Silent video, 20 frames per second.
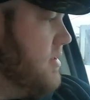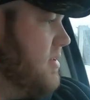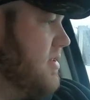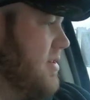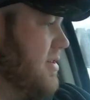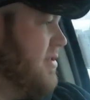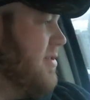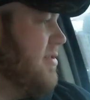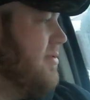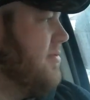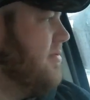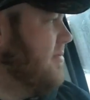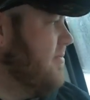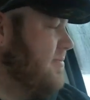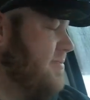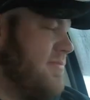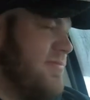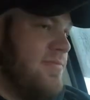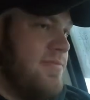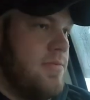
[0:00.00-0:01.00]
So
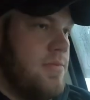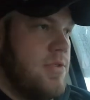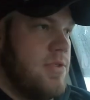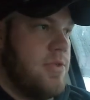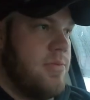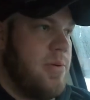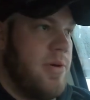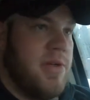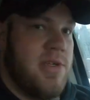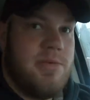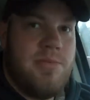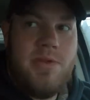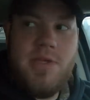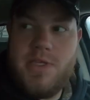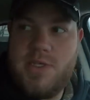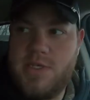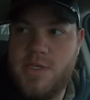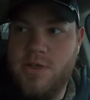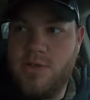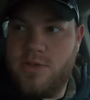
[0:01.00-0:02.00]
supposedly the
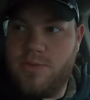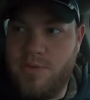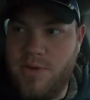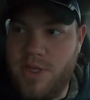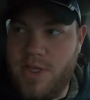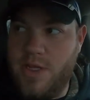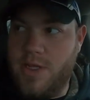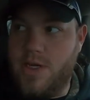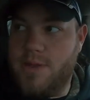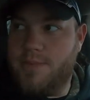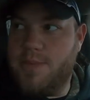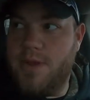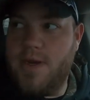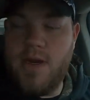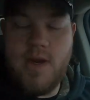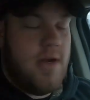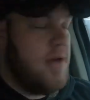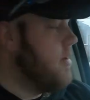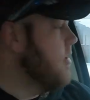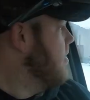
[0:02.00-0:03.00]
snow's pretty good up there,